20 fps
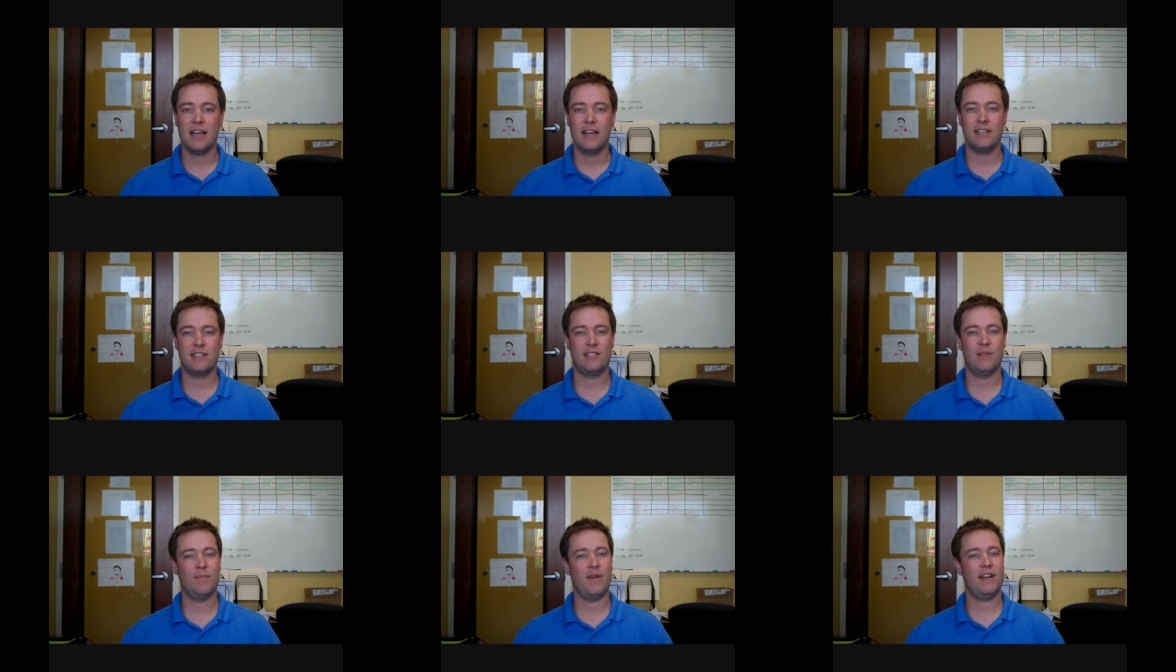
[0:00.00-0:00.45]

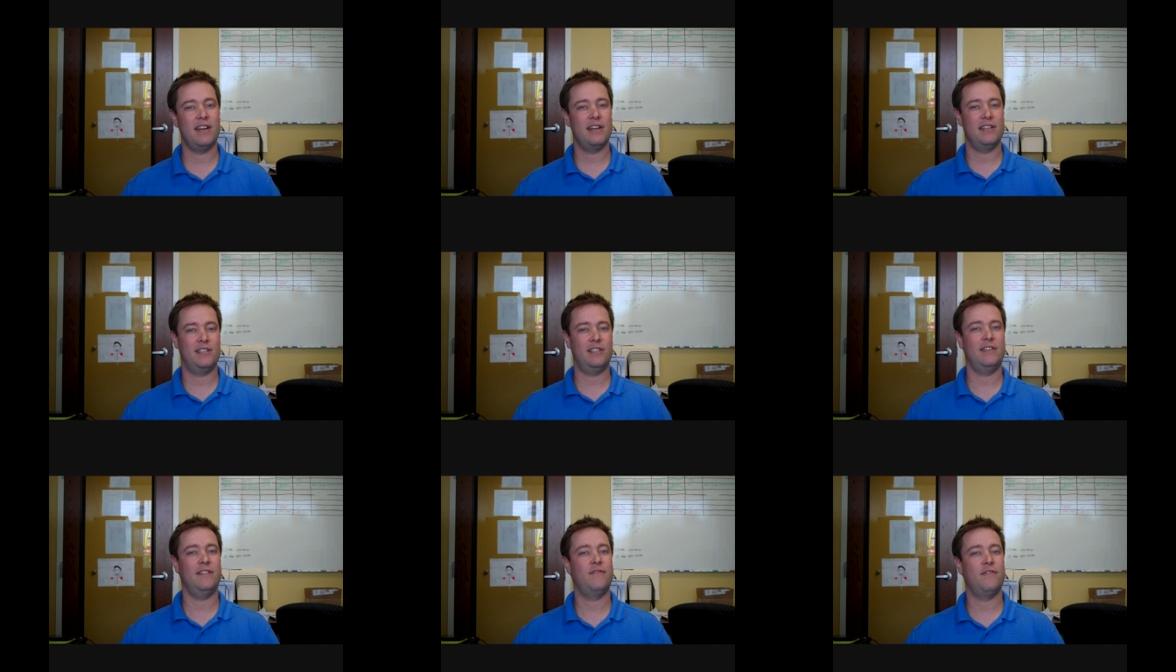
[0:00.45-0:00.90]
and somebody
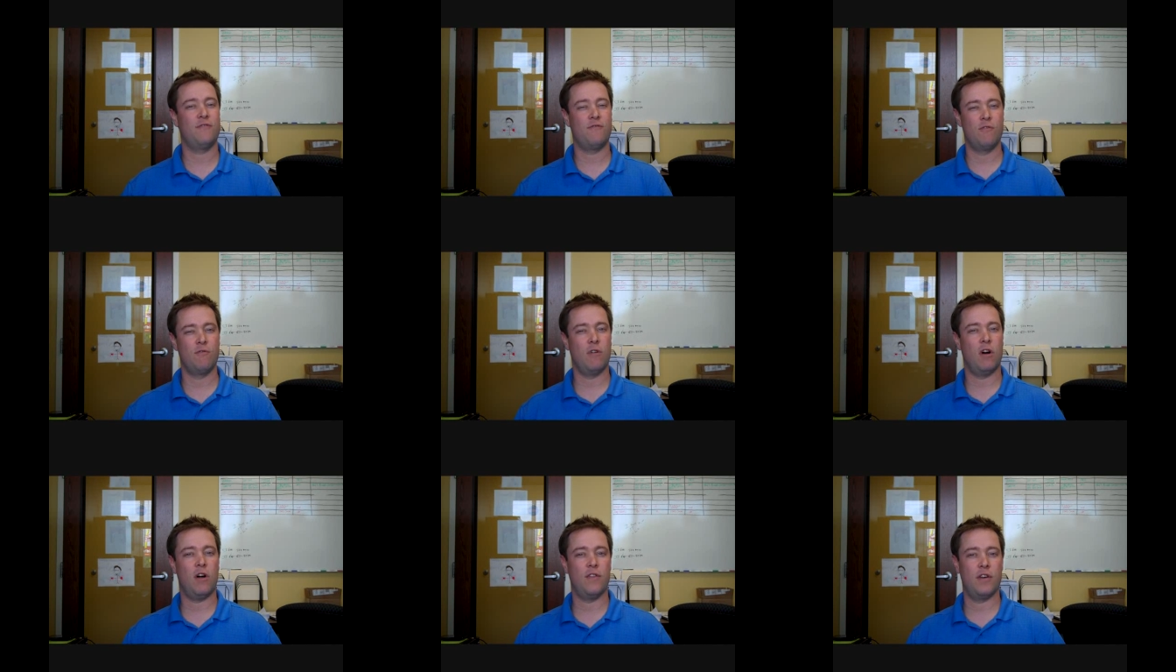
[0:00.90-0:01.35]
to sift
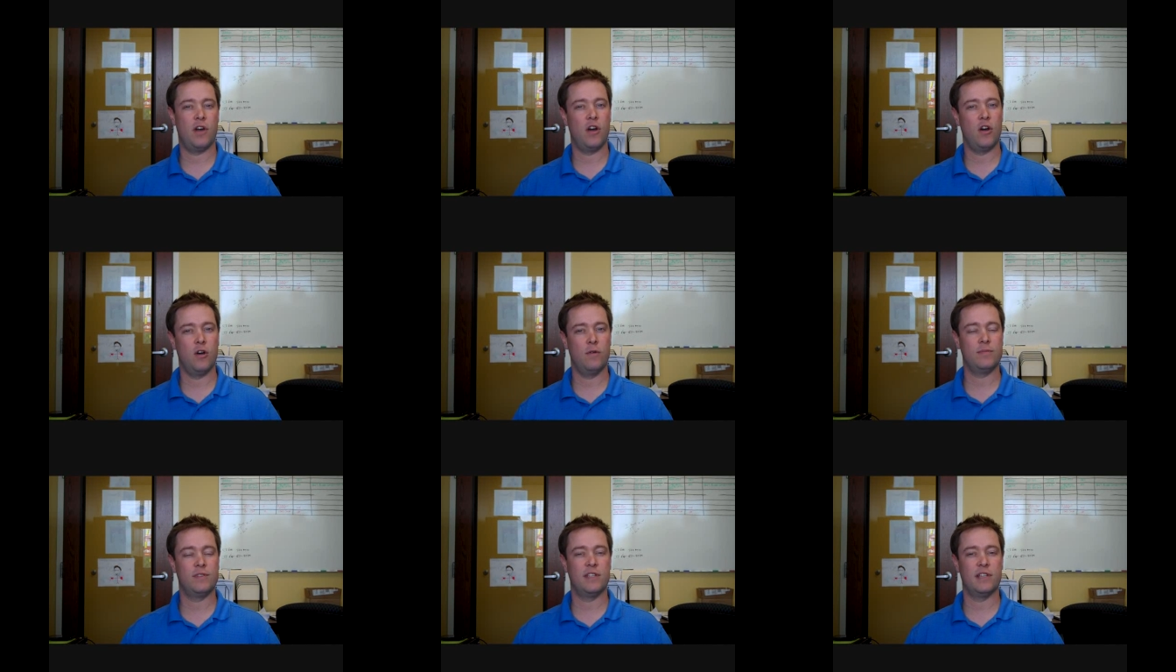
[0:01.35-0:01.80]
through all the
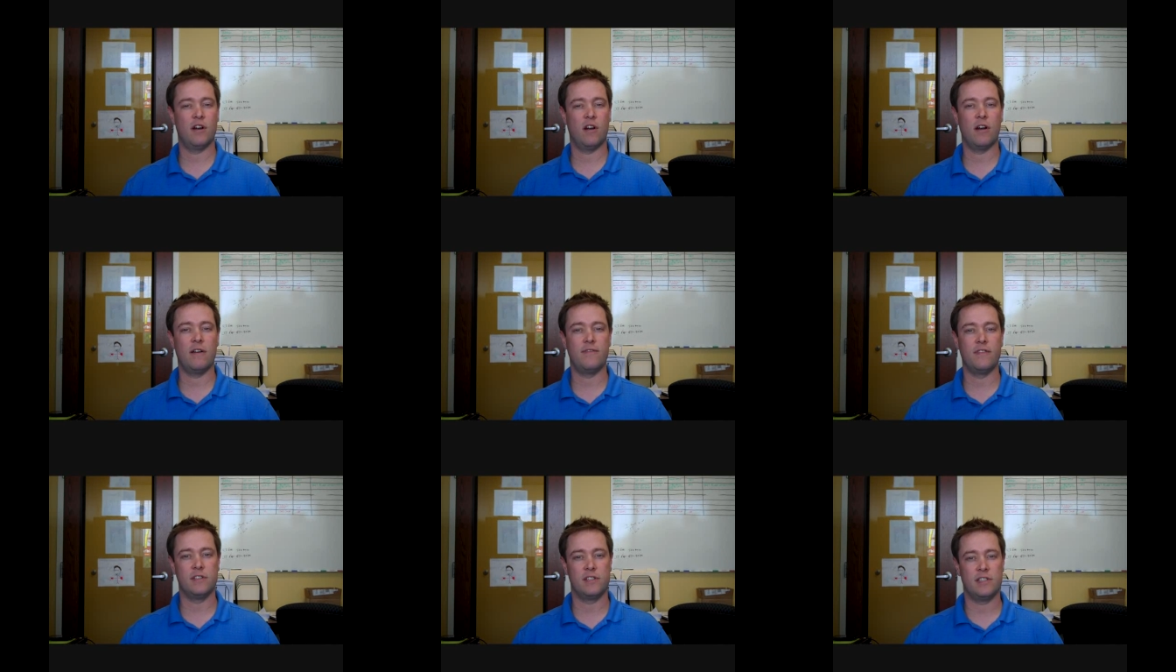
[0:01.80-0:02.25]
homes that
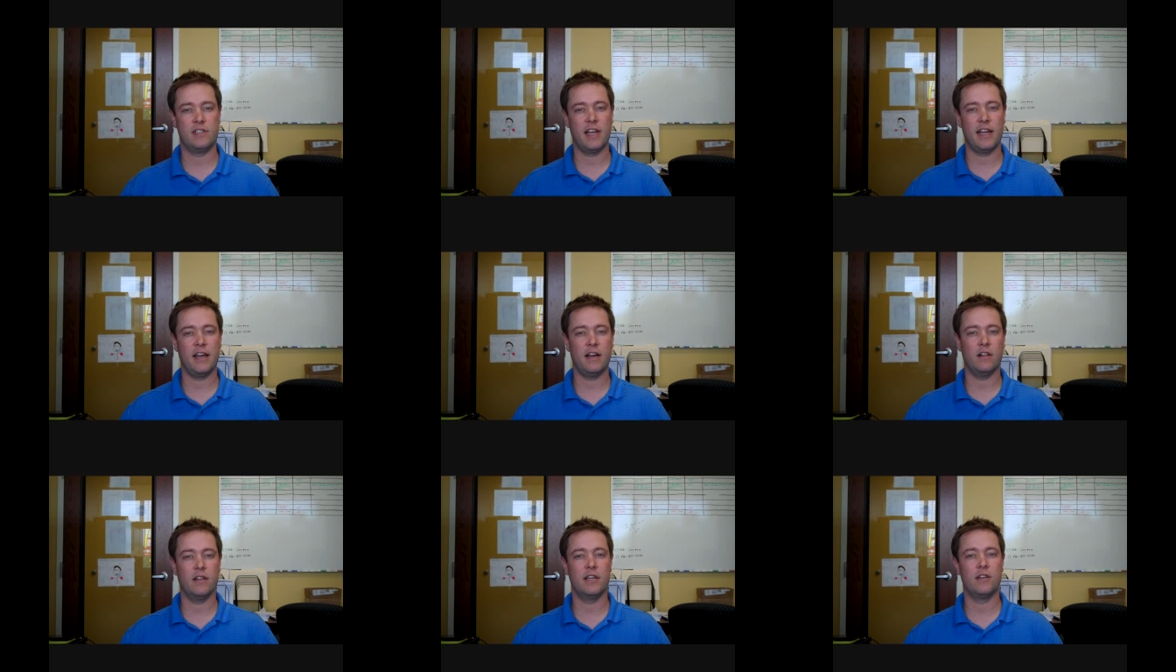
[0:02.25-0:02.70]
are for
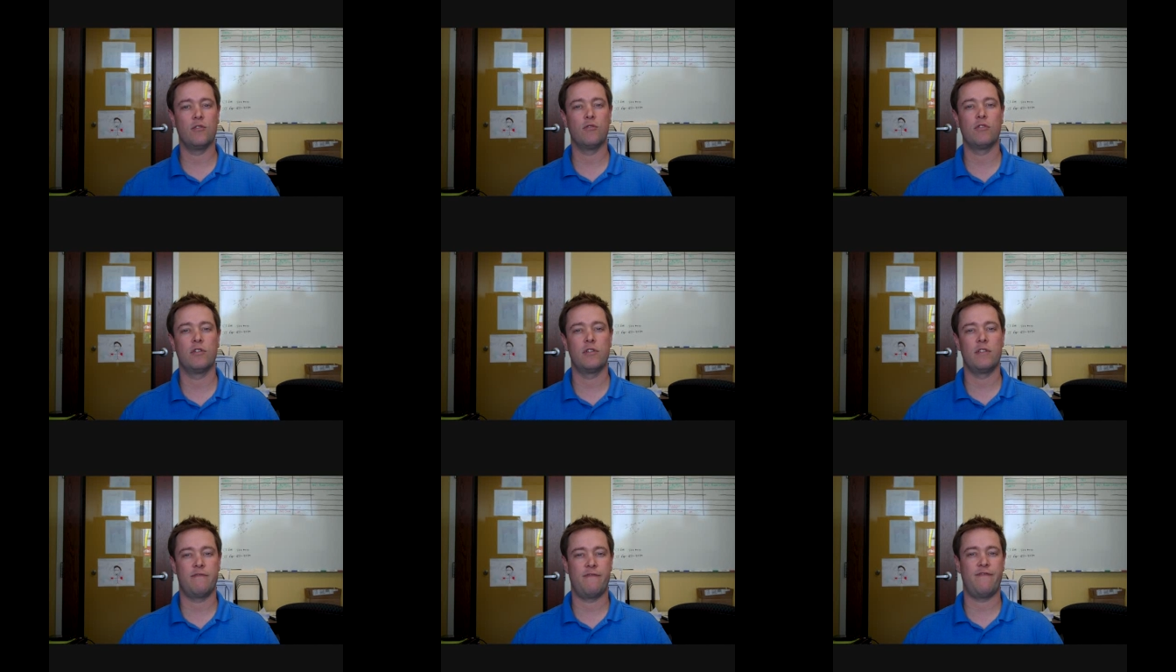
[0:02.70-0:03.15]
sale in
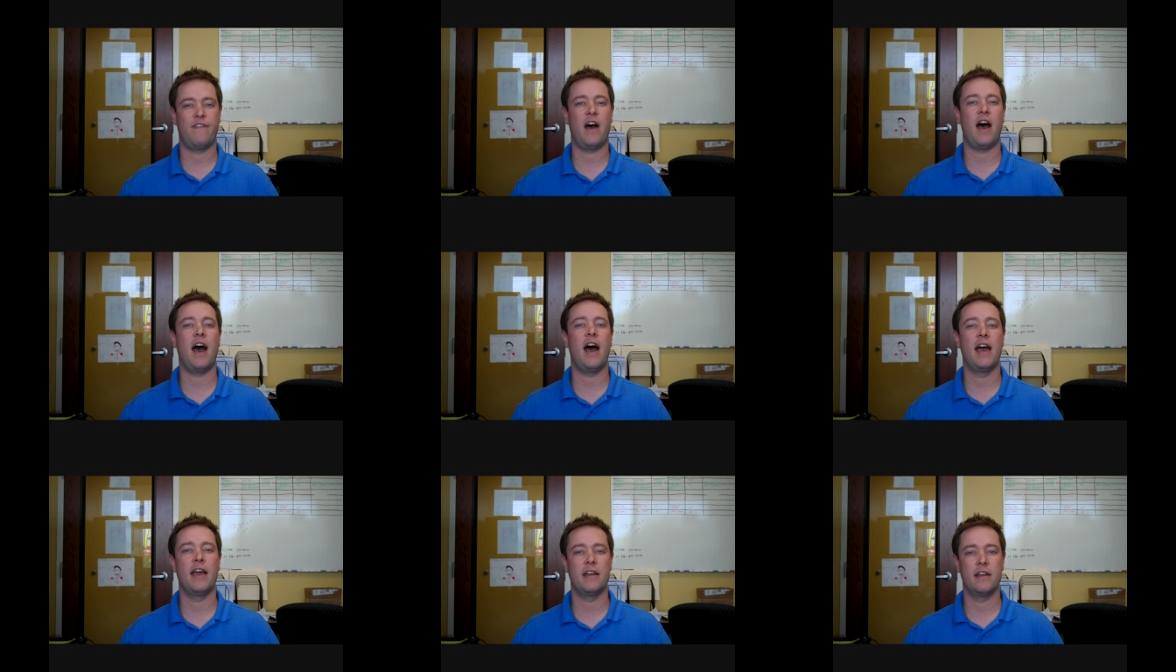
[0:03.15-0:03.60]
order to
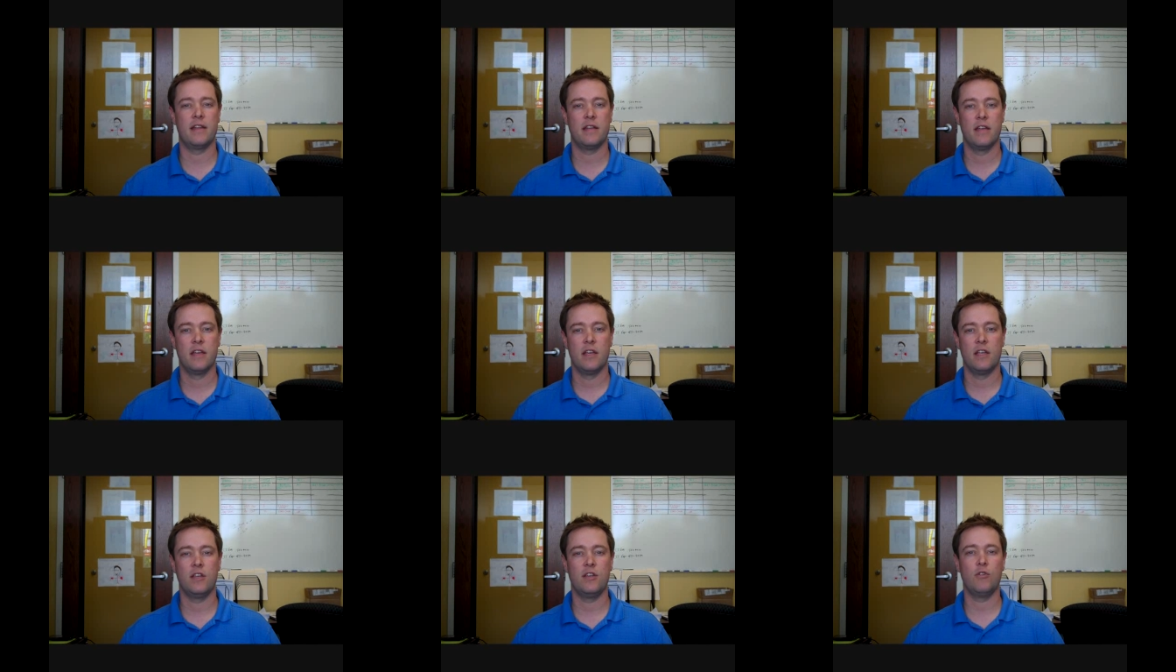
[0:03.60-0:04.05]
find
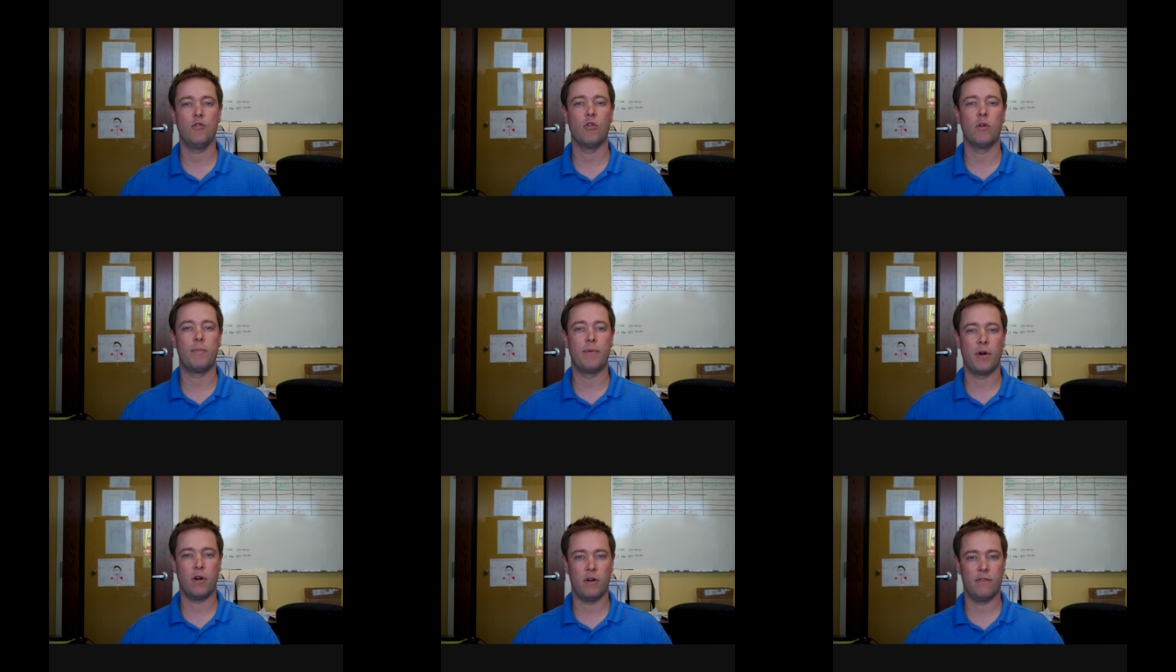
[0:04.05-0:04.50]

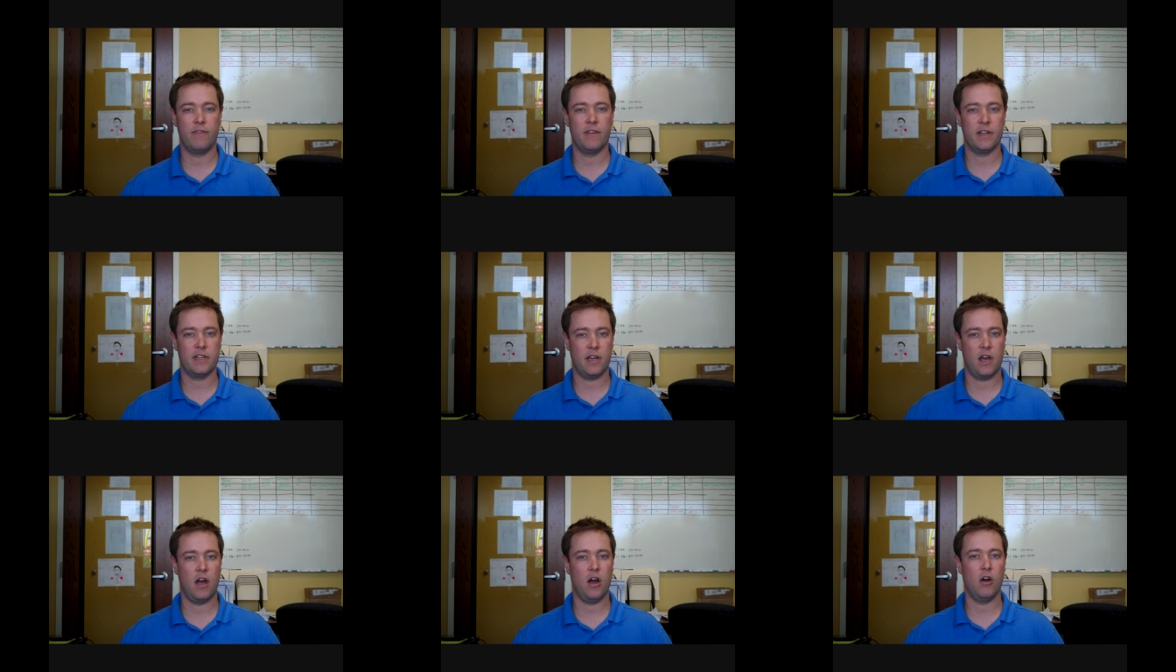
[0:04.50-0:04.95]
your
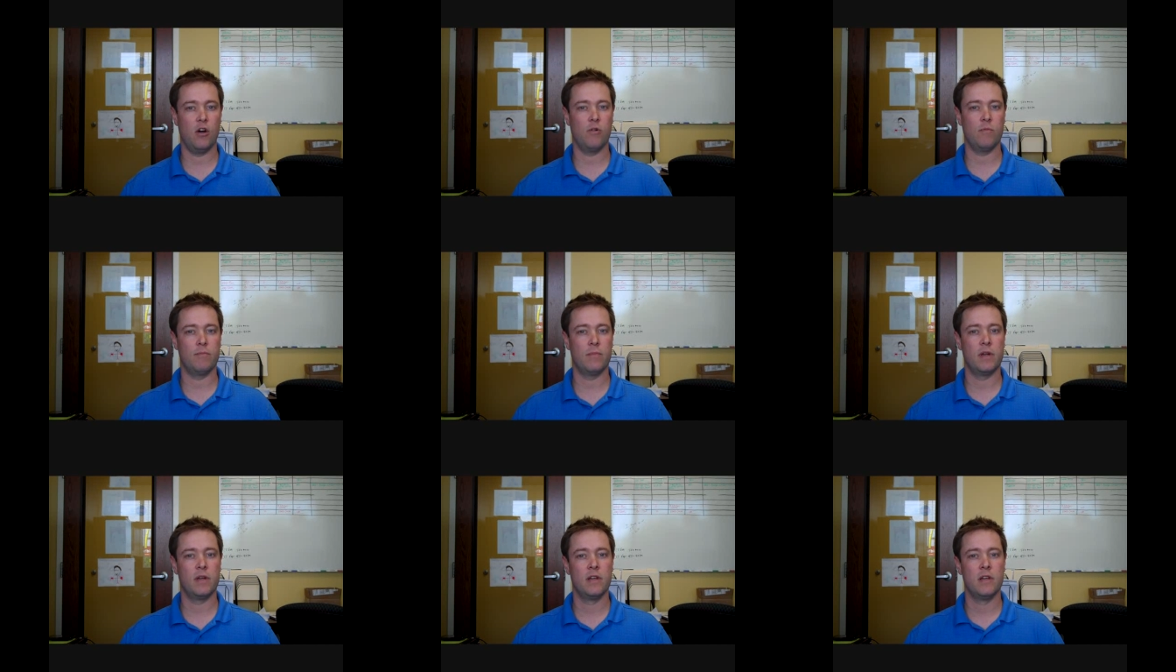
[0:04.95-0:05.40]
perfect home.